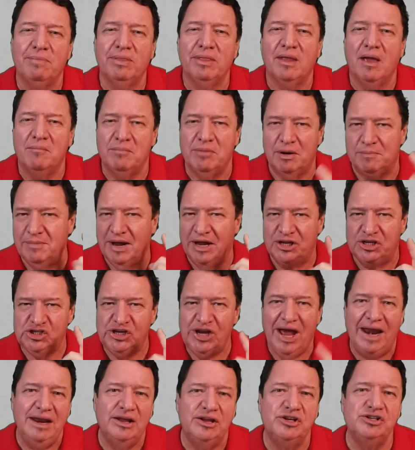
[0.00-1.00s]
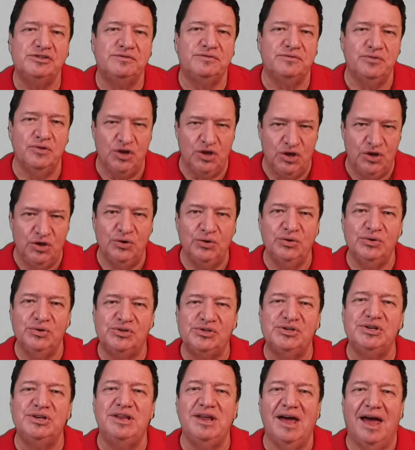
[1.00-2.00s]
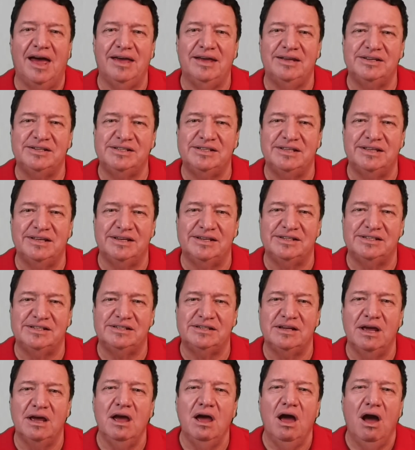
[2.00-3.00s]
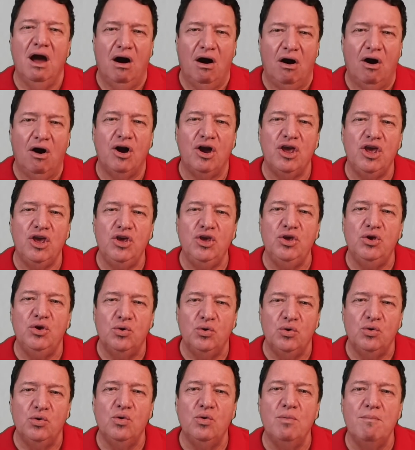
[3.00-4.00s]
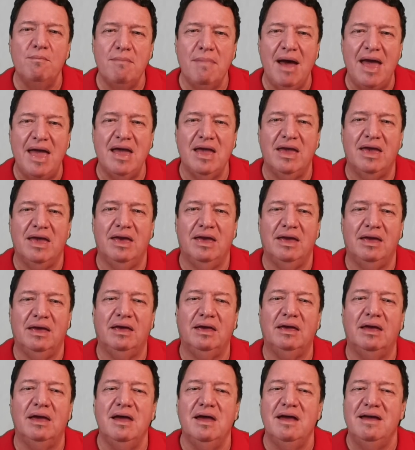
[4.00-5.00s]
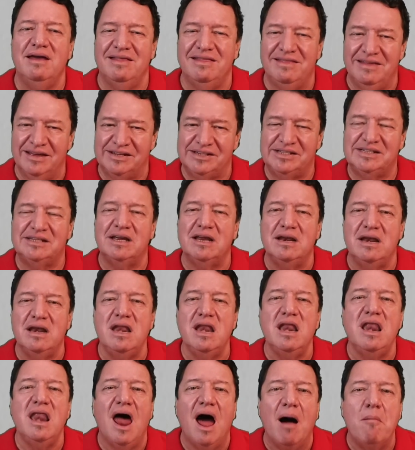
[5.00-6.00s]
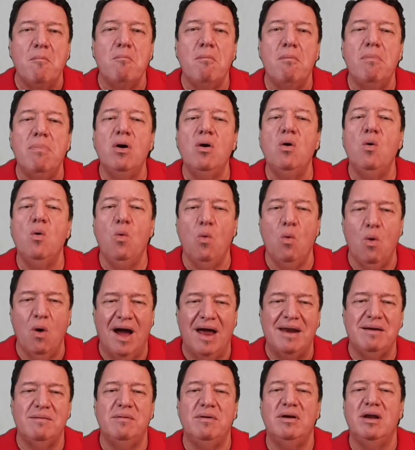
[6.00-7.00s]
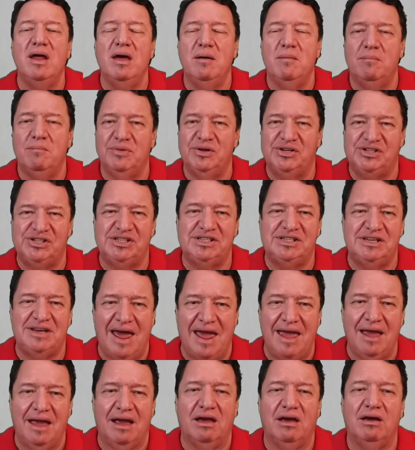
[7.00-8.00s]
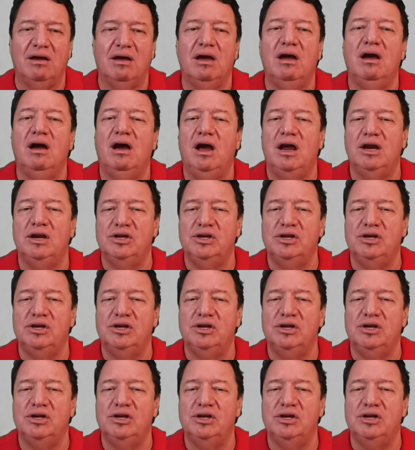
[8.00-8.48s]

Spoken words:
But my challenge for you today is this: are you making this number one mistake in